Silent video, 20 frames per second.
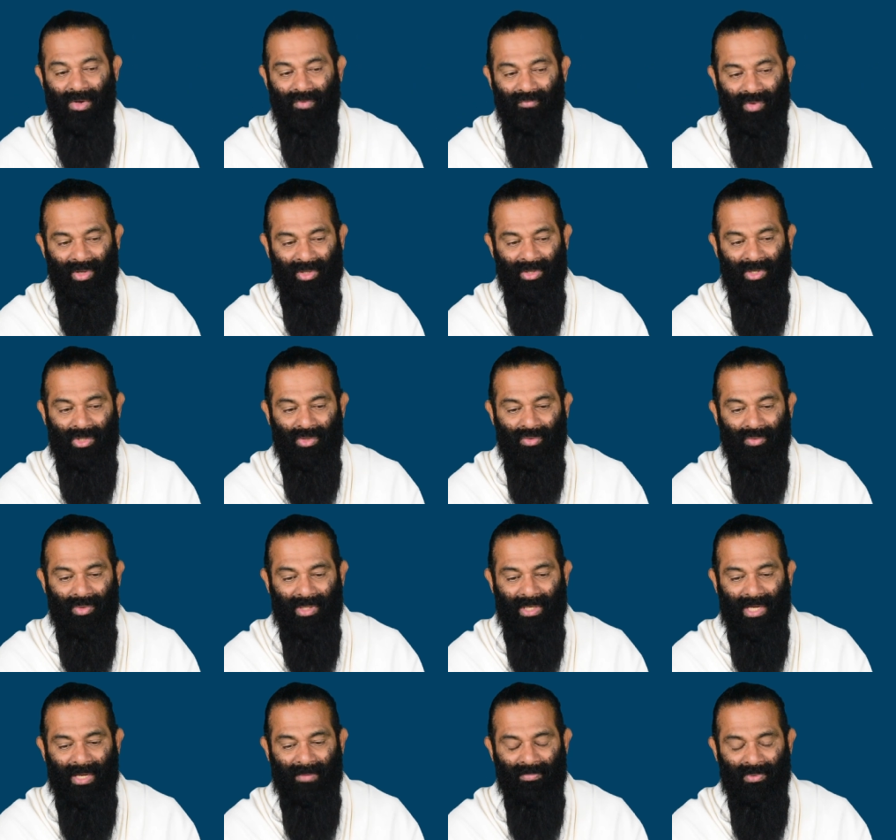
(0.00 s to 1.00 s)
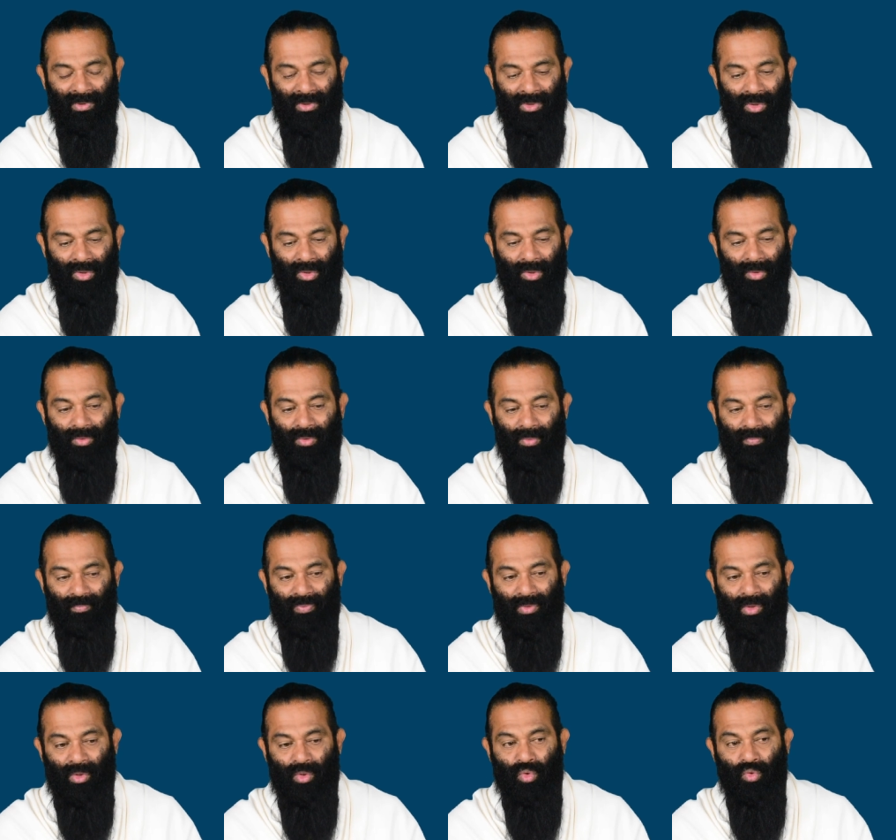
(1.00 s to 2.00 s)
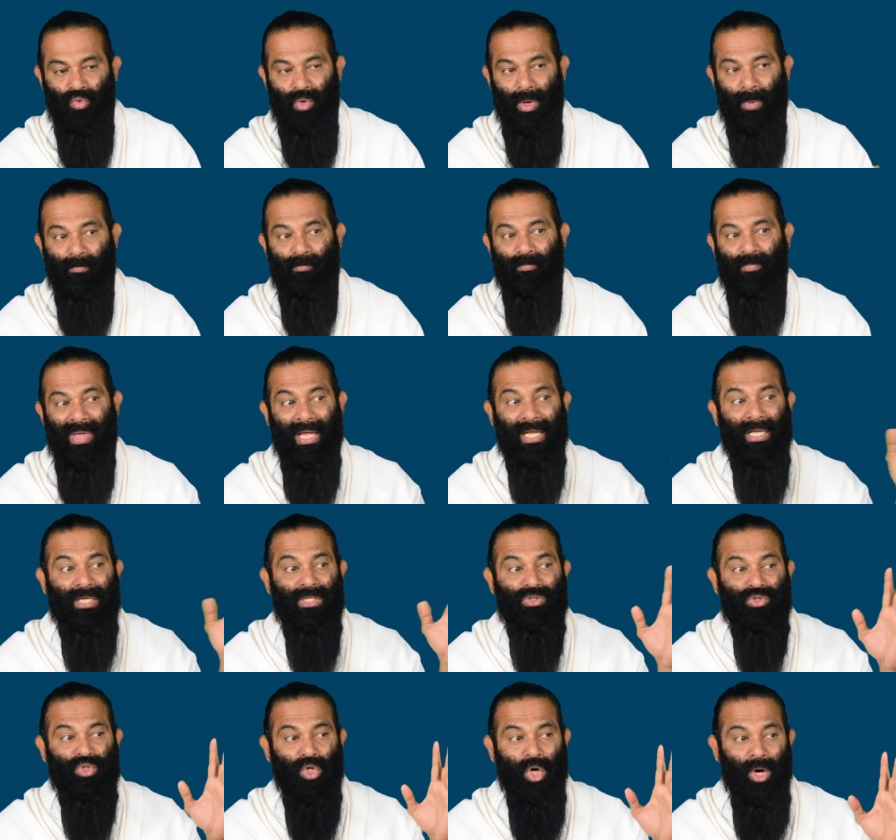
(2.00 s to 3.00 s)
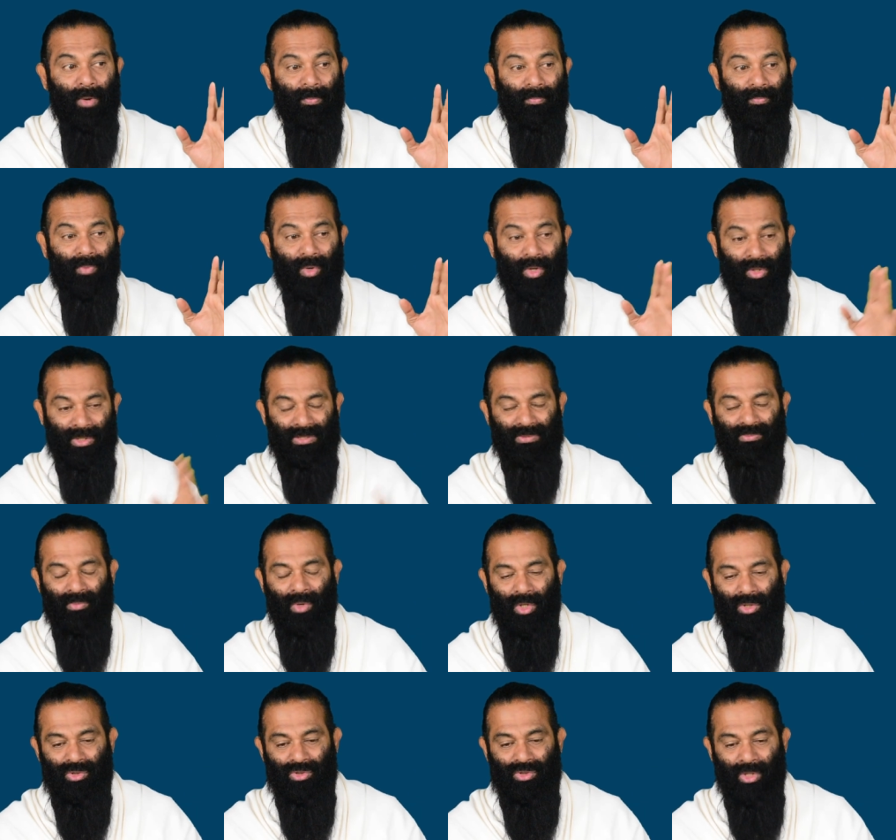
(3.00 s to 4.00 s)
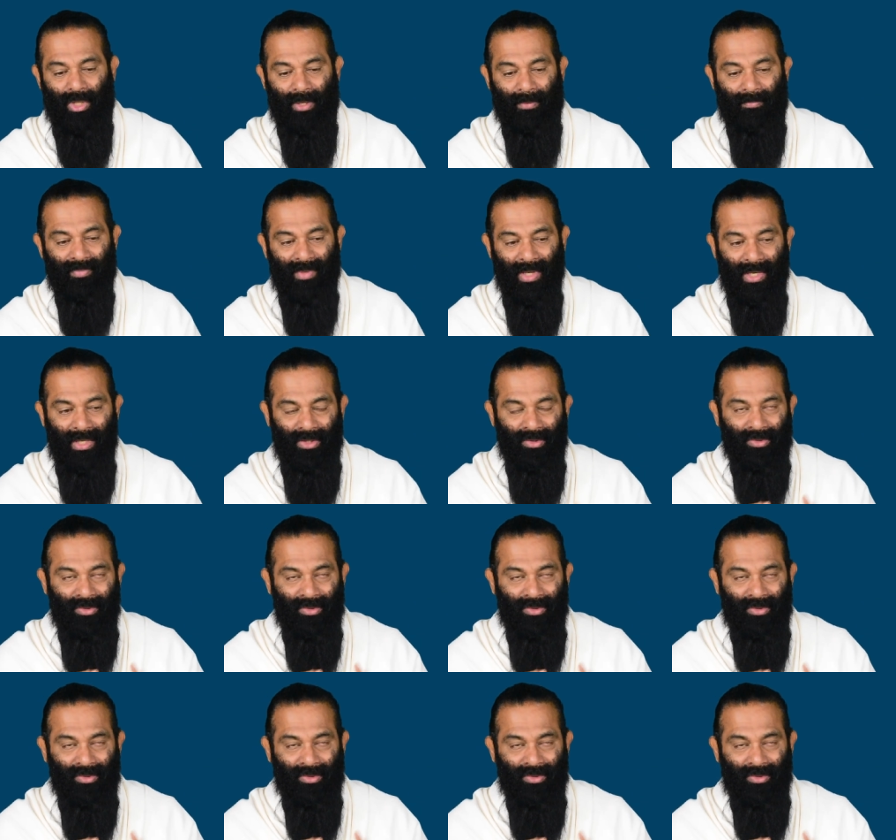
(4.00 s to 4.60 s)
Whether you are able to do a big job or a small job,